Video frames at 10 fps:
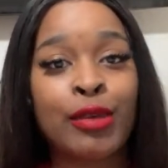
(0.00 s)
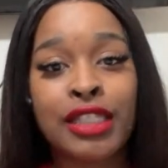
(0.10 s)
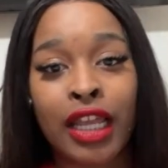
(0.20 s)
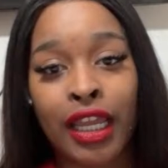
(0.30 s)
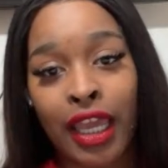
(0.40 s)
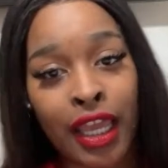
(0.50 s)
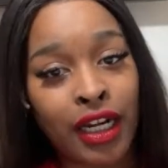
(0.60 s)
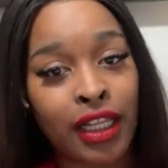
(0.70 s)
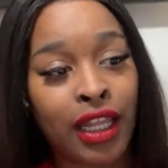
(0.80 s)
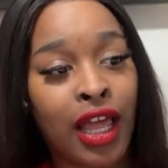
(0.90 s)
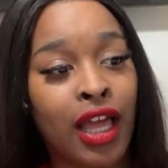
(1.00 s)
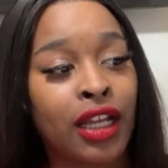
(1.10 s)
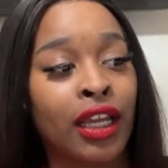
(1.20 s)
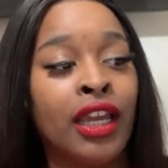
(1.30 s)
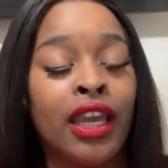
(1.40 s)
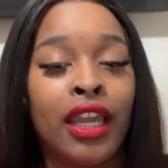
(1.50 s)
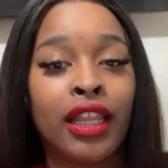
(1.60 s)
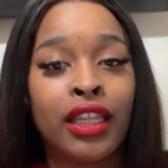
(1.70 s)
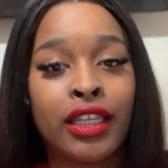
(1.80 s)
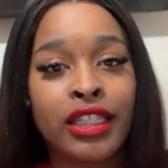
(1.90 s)
it's like 8 o'clock,
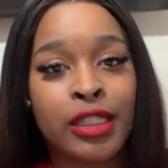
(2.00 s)
and then